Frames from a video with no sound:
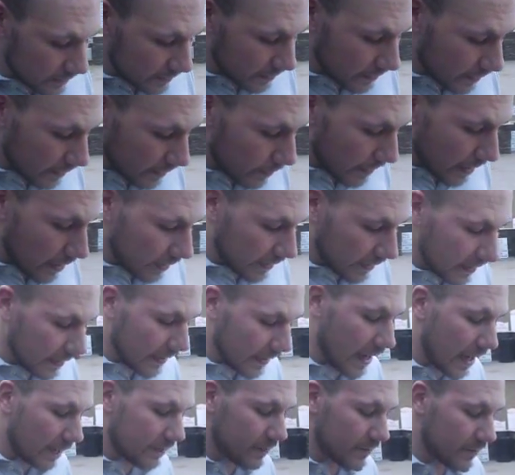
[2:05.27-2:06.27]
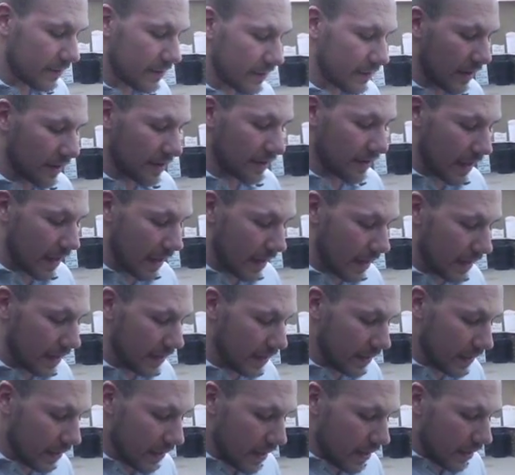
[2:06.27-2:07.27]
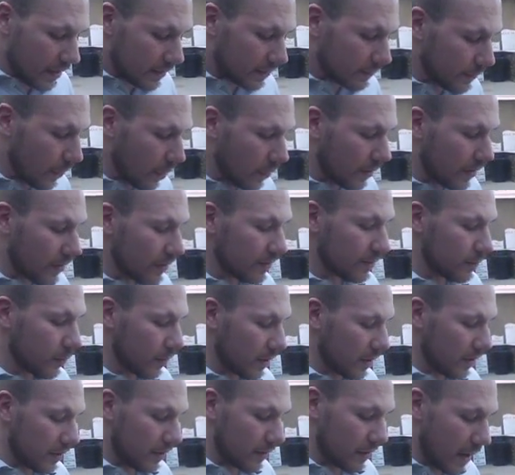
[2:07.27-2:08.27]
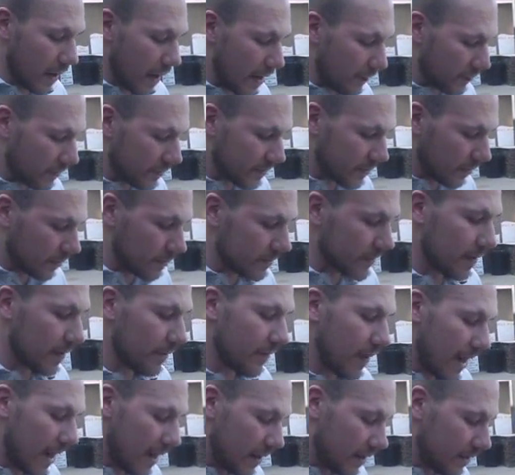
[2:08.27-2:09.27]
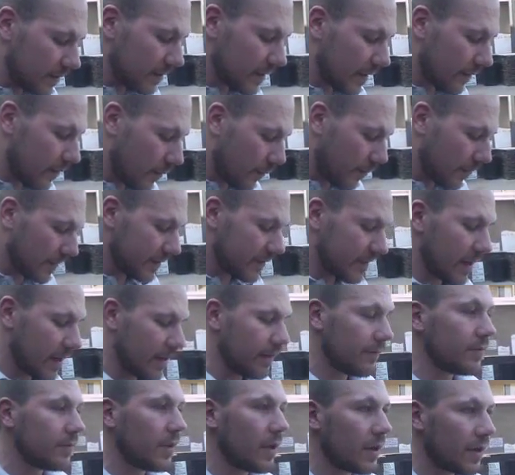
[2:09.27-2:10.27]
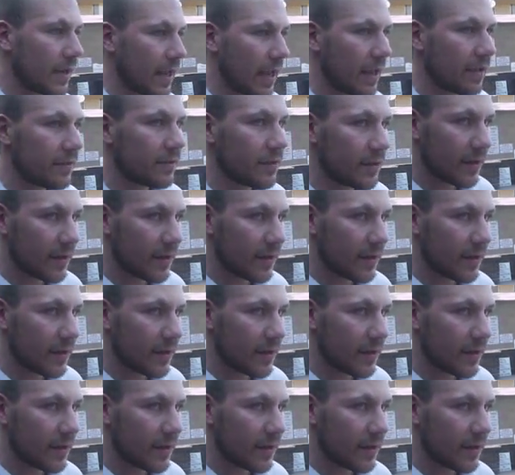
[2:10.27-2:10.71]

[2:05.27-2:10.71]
to the American Cancer Society, smokers were a result of 87% of lung cancer